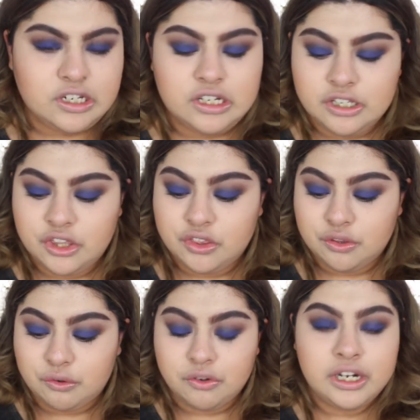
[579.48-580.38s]
a
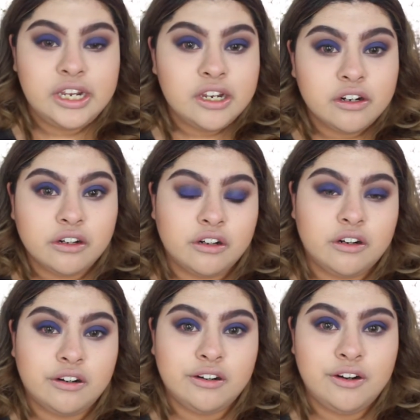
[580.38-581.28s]
3
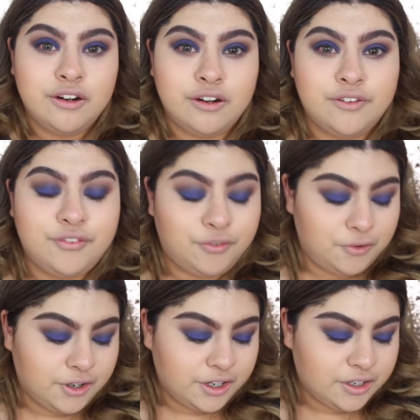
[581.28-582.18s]
or a
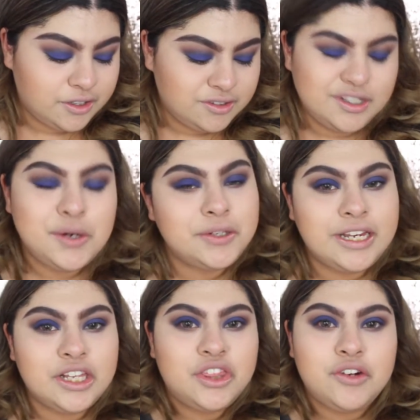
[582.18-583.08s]
4, no,
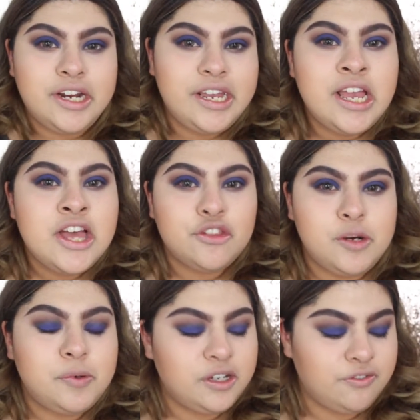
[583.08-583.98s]
like a
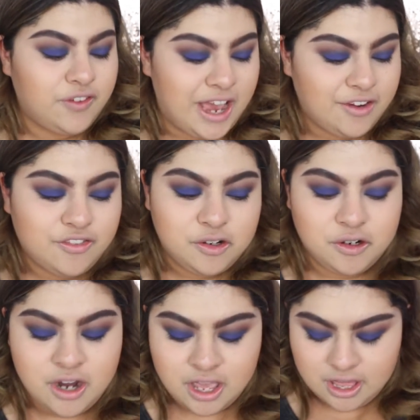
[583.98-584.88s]
3.5
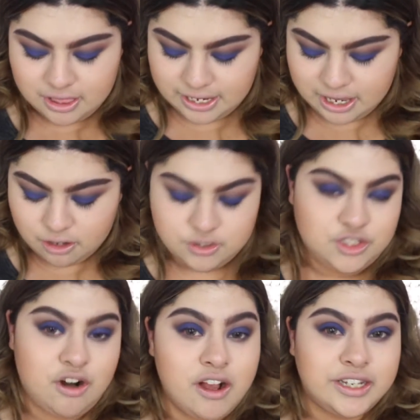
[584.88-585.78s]
for like how
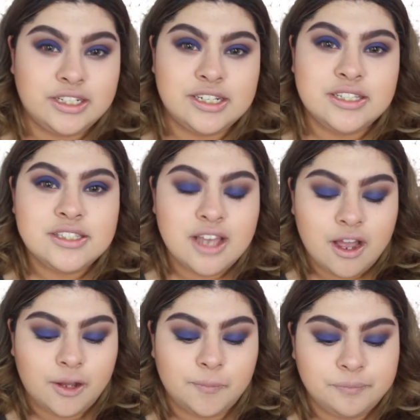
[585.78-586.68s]
strong it is.
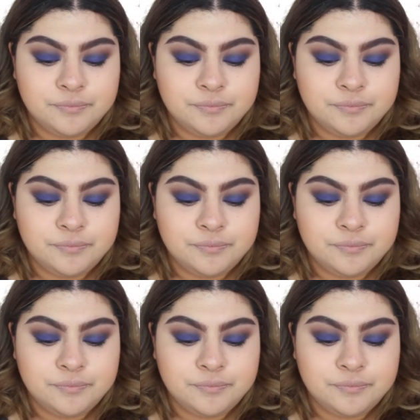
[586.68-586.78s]
I